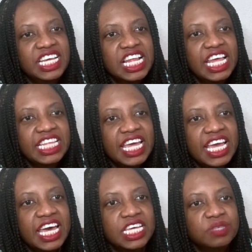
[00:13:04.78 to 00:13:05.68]
like that,
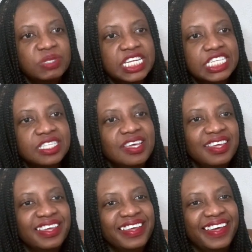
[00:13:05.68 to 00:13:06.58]
guys.
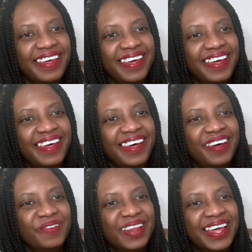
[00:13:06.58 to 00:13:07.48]

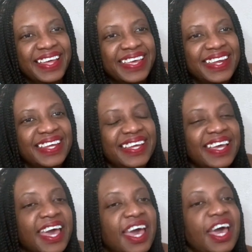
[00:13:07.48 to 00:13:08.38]
I'm like getting
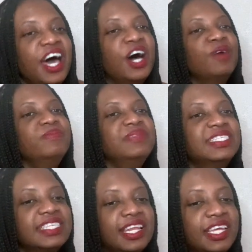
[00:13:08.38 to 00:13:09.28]

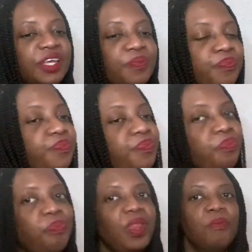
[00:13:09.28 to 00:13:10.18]
silly.
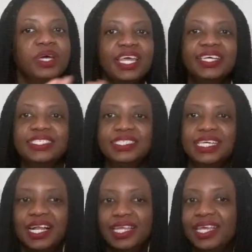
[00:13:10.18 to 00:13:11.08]
But yes,
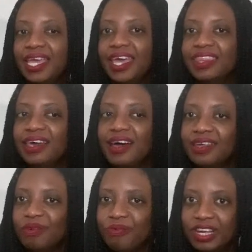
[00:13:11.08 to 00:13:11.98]
Dolly and the
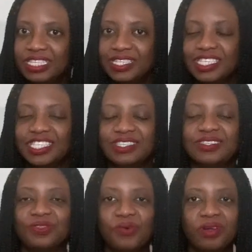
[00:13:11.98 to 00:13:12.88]
Cocky Prince. It's the
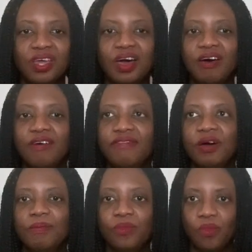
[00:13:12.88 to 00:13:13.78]
story of
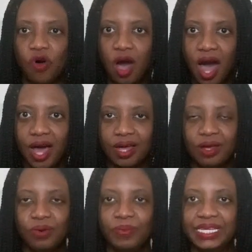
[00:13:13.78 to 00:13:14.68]
Mohawk,
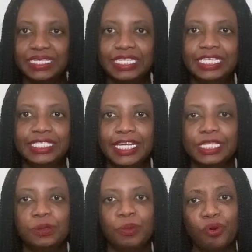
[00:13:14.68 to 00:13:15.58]
who basically is like
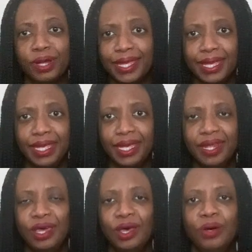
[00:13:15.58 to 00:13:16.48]
this poor kid
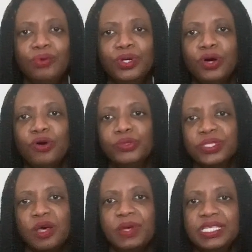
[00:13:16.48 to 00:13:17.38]
who grows
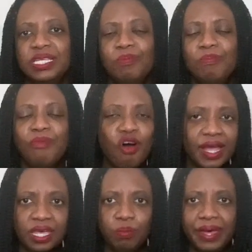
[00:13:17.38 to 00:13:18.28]
up as a market